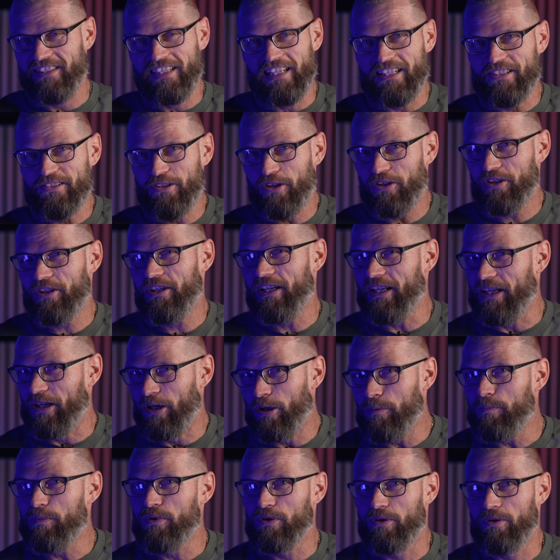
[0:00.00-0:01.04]
It's not going to
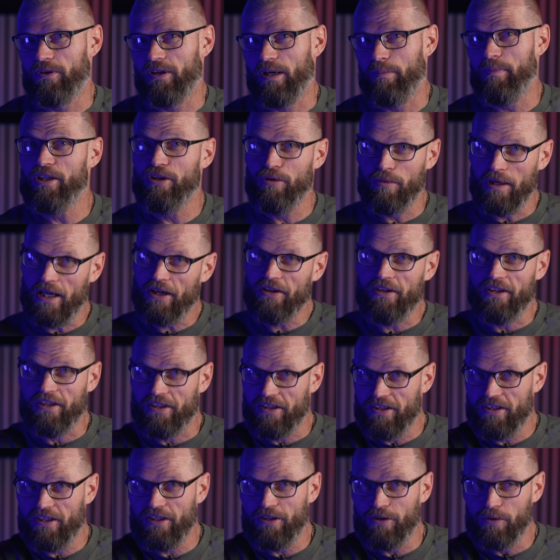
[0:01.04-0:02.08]
help you. I mean, you are going to
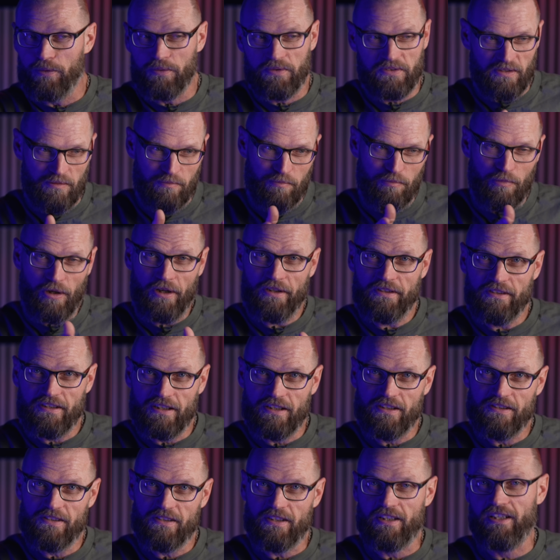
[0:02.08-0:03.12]
kill some
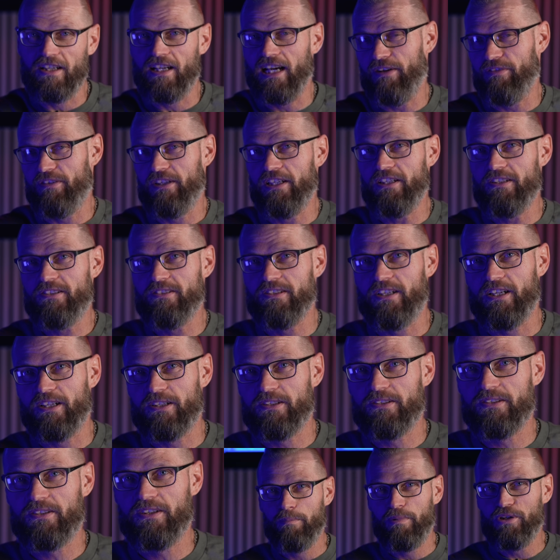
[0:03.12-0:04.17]
mozzies and other
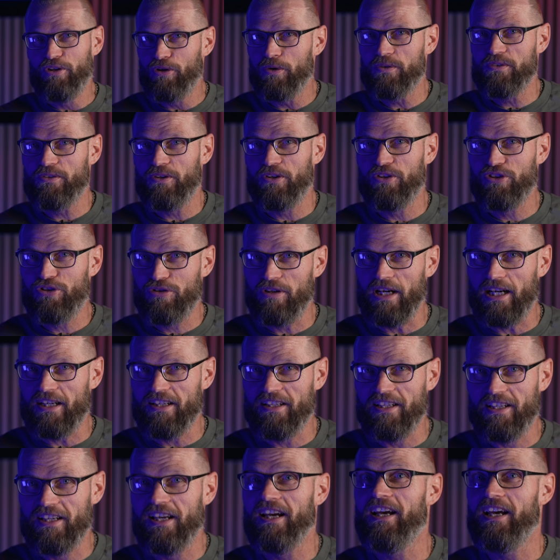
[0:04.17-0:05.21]
insects, but you're also
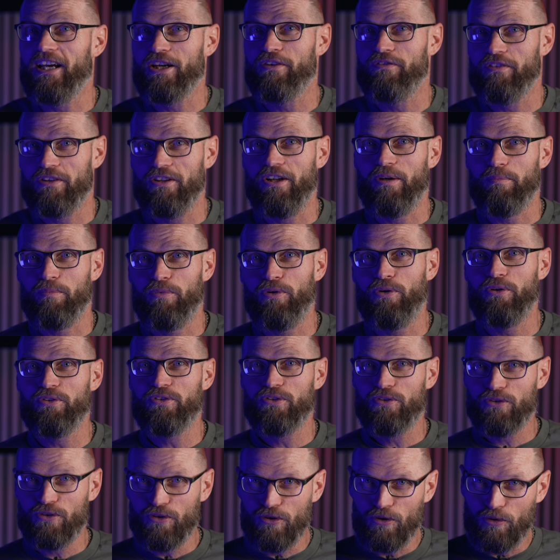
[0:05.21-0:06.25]
attracting a heck of a lot more
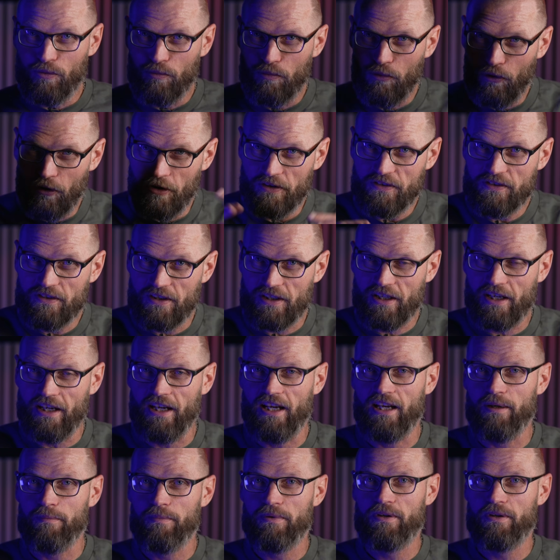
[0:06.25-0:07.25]
towards your camp.